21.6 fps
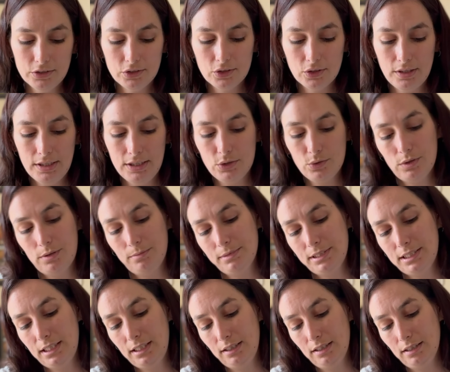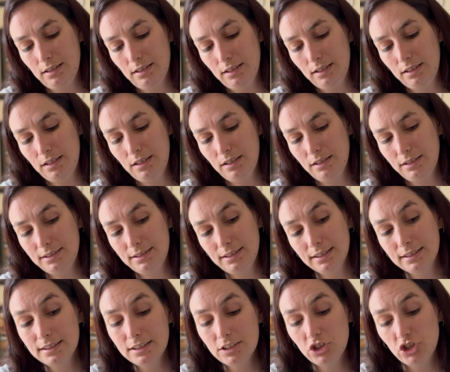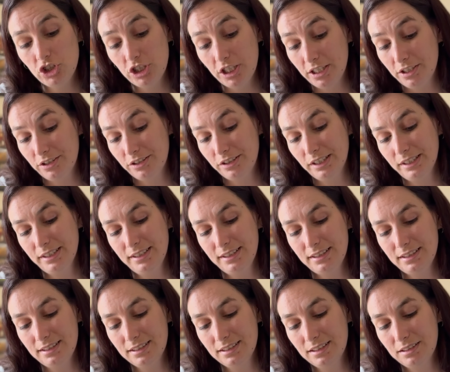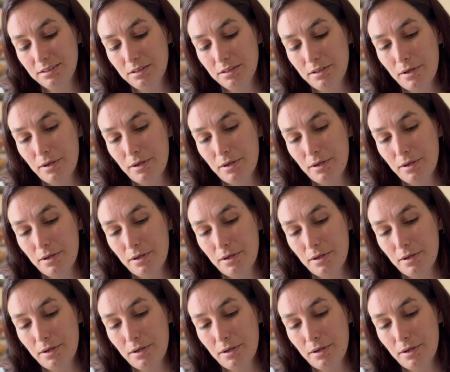So that's what I'm saying. A 6 is generous,